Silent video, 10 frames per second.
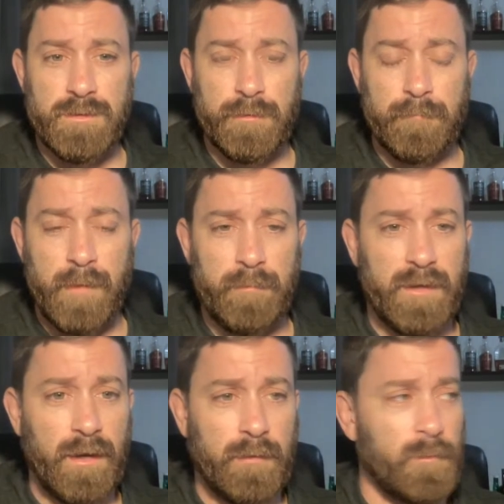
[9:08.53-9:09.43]
So maybe
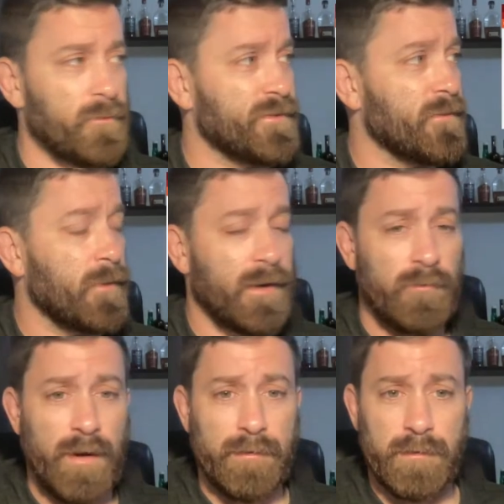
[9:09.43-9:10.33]
you got to move somebody
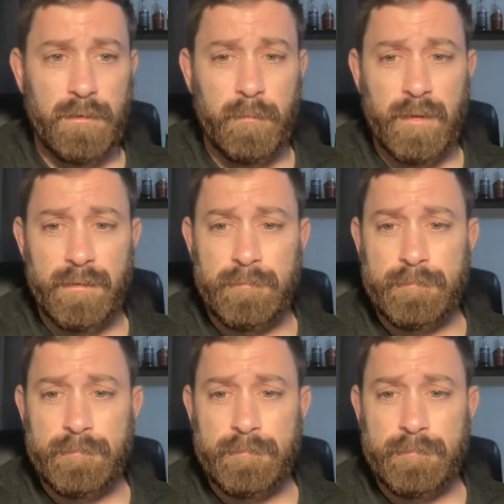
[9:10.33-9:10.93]
around a little bit.